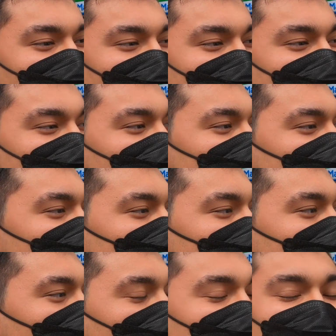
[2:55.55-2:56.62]
exchanges,
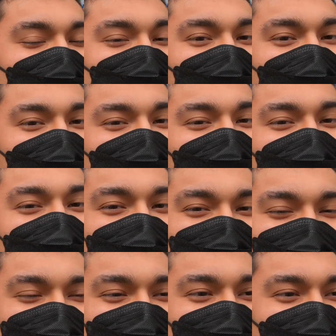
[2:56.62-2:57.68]
buying a car
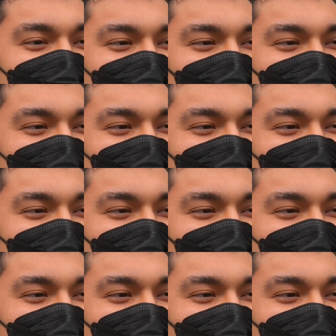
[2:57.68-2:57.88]
is